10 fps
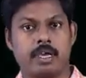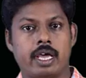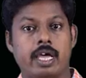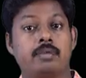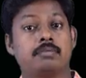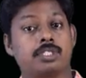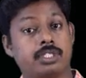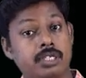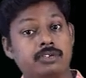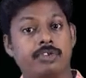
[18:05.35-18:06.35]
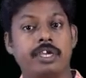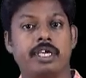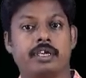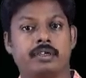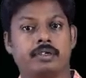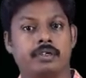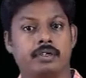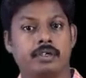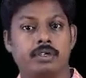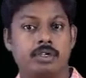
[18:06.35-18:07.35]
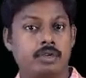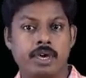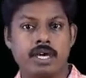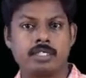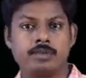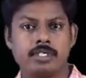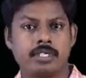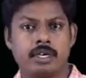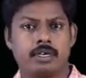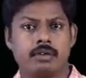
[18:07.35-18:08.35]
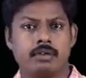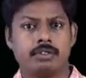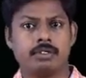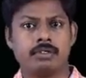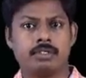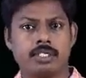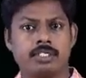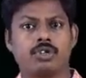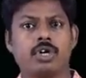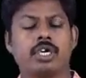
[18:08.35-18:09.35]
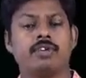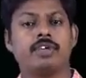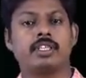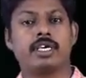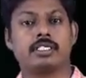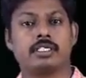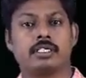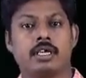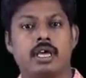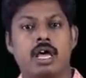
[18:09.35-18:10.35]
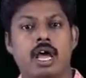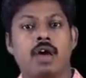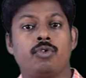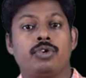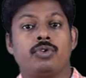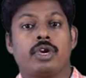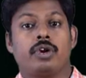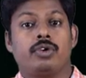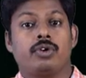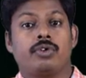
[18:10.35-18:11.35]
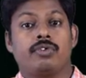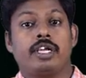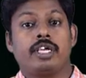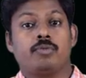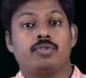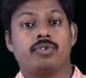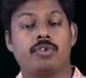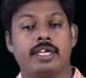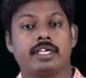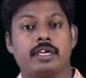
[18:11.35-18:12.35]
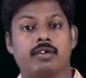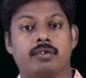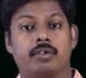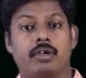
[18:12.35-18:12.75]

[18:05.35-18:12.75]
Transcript: I'm still reading. You may ask me, sir, you're just talking with us. How you're reading a book right now?